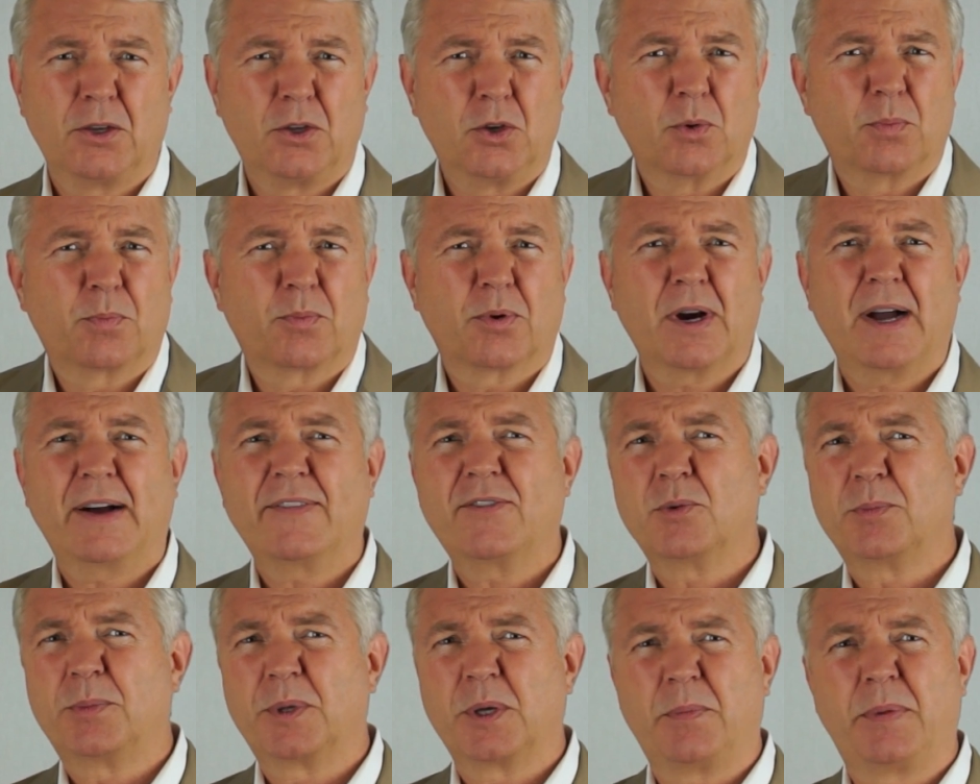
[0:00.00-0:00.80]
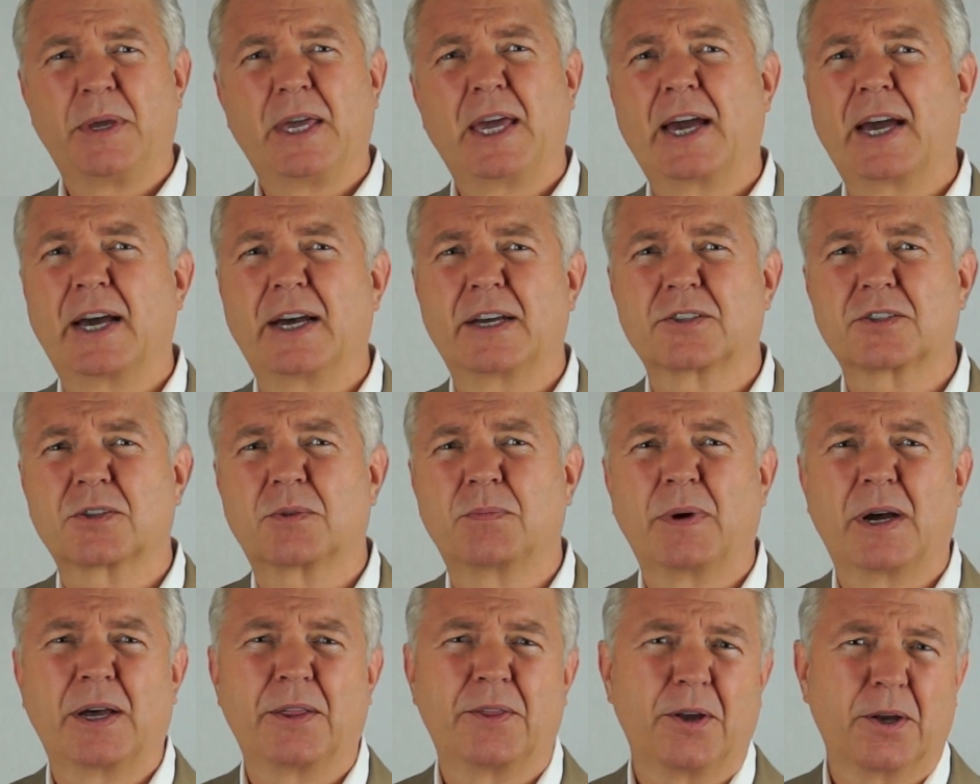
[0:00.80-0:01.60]
You'll probably be
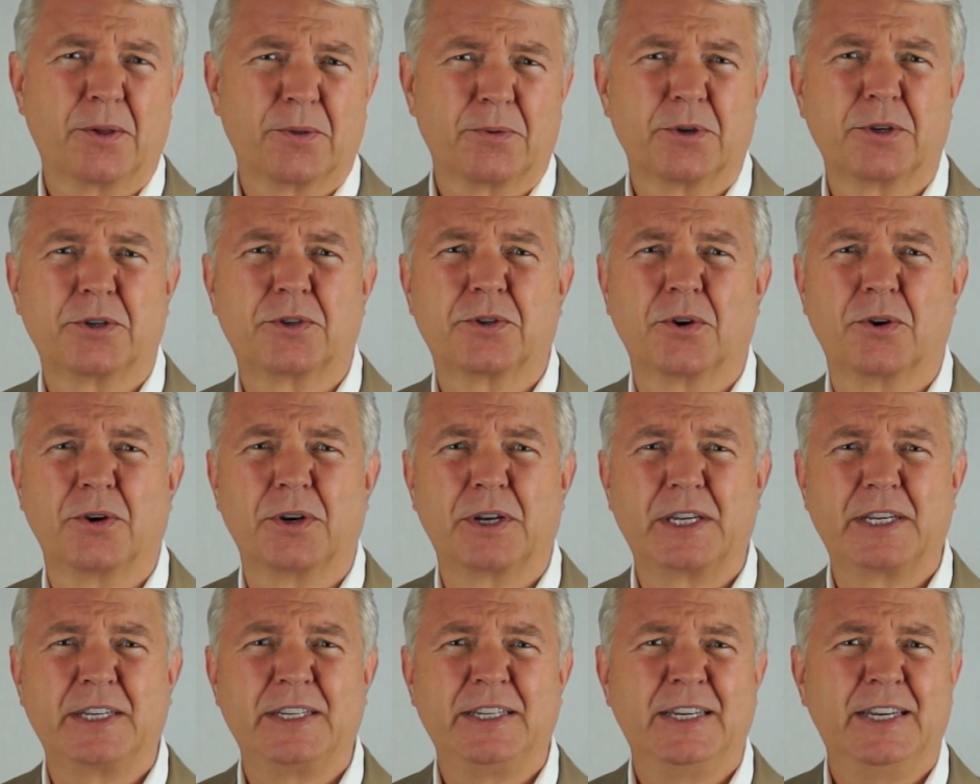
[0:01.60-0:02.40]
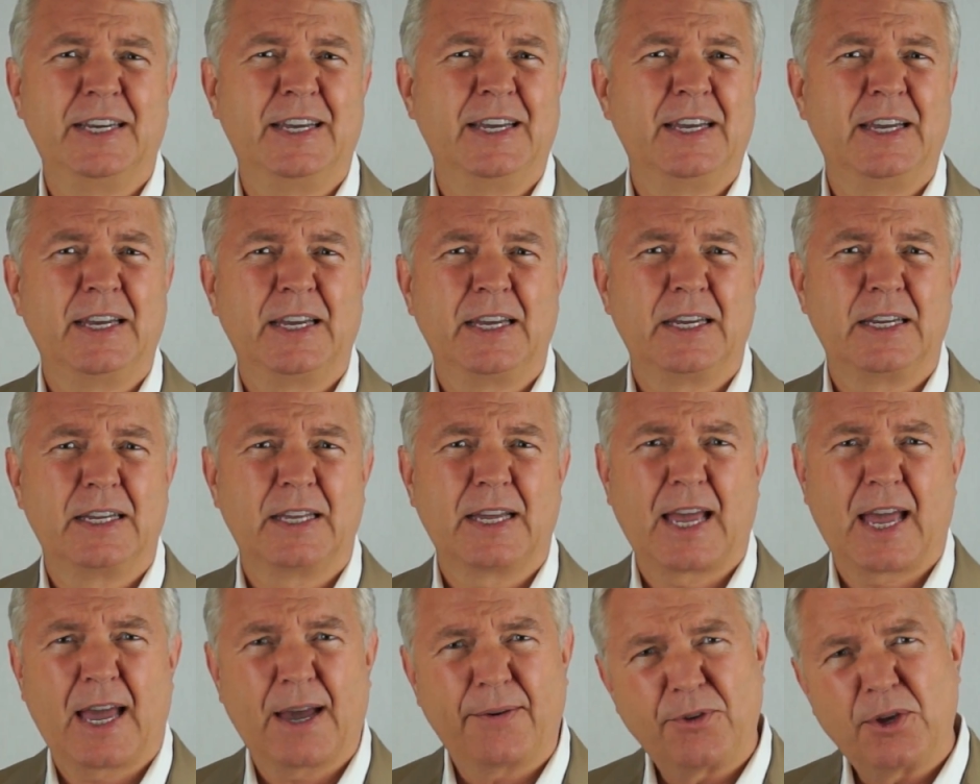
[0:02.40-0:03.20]
asked by the other attorney,
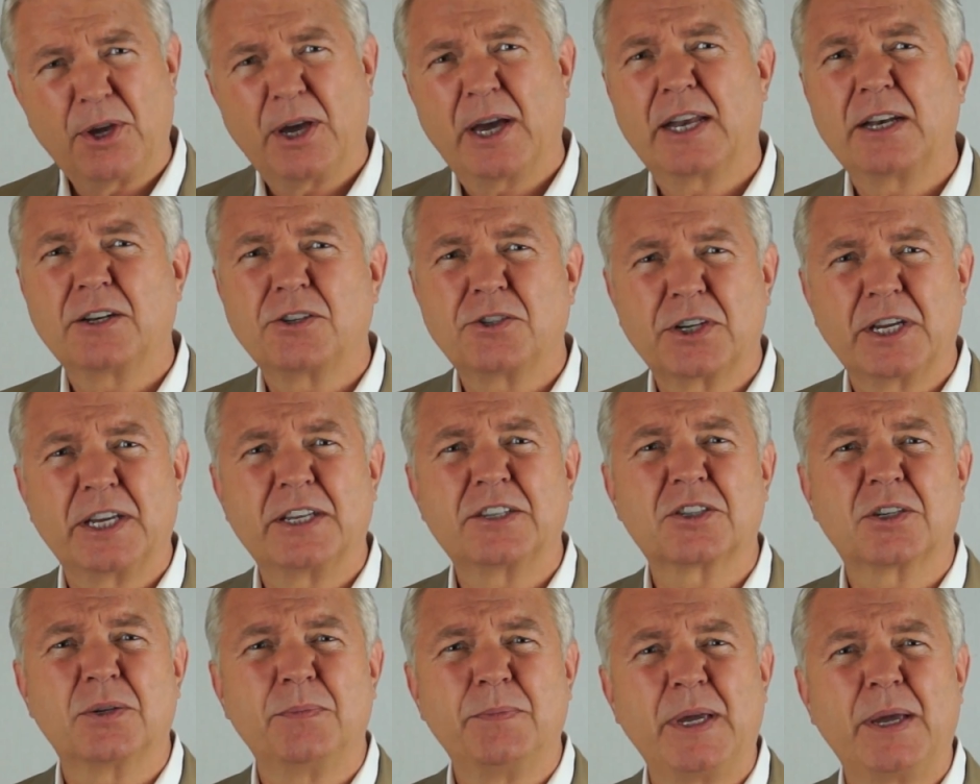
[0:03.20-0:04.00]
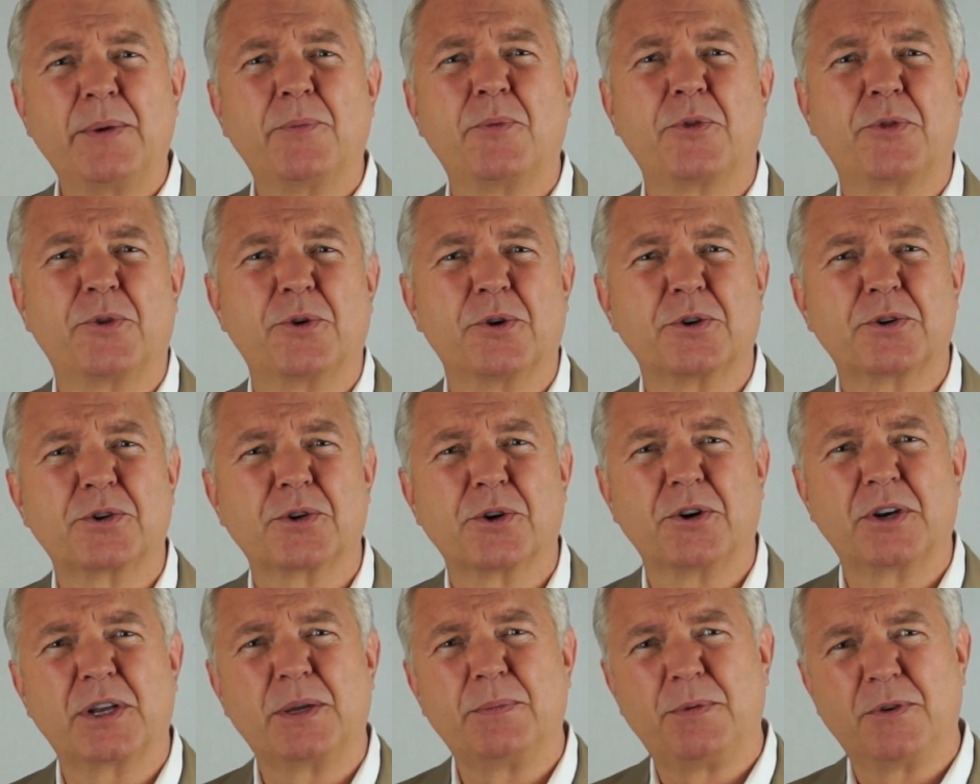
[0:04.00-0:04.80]
have you had a chance to meet with your
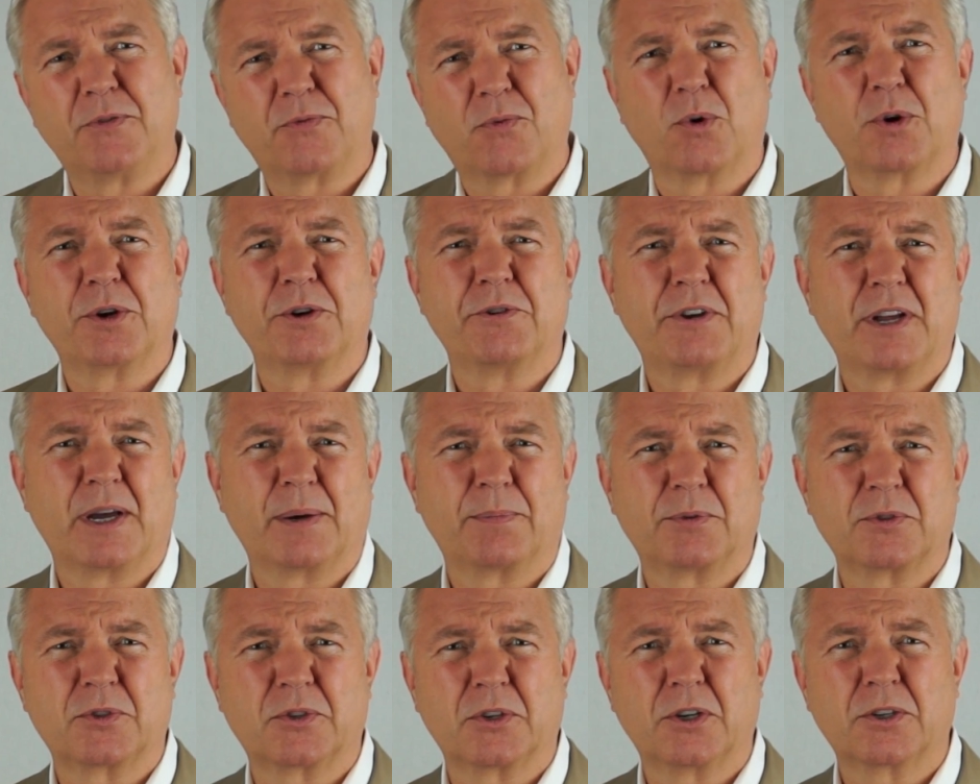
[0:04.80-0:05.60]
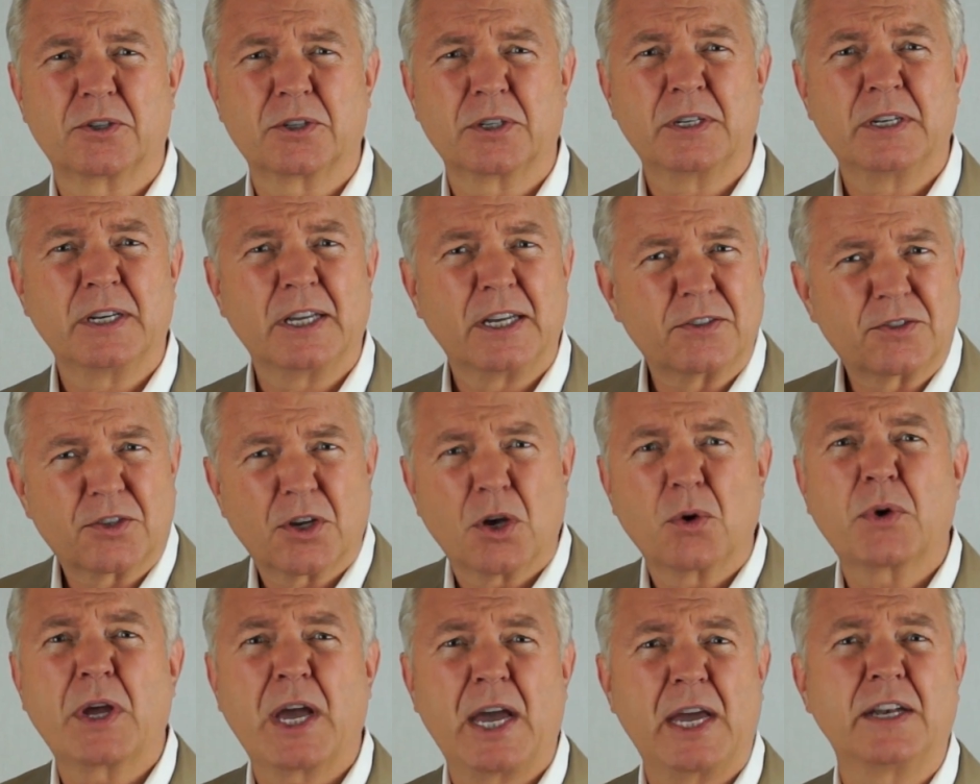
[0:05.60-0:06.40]
attorney before your deposition?
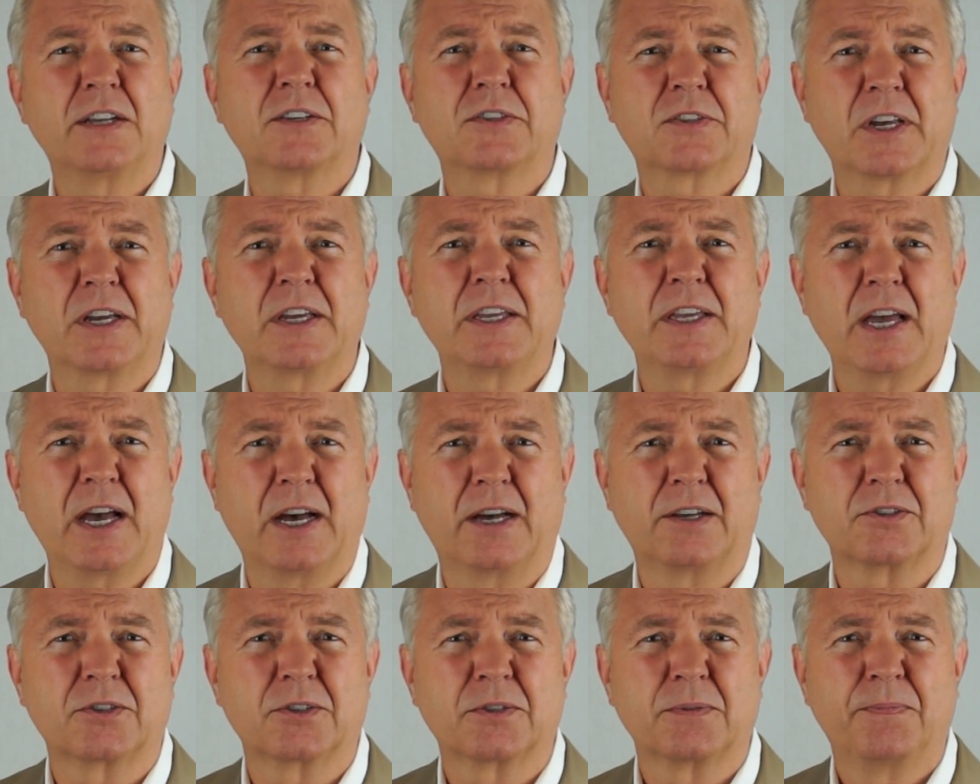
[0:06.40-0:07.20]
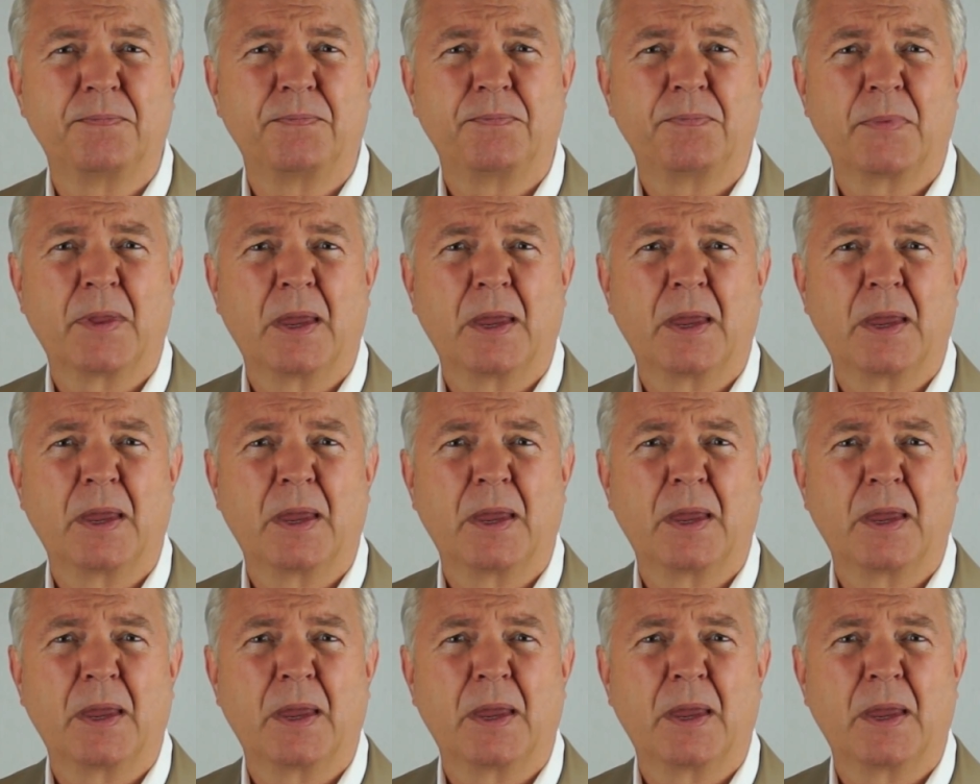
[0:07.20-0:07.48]
It's okay to say yes.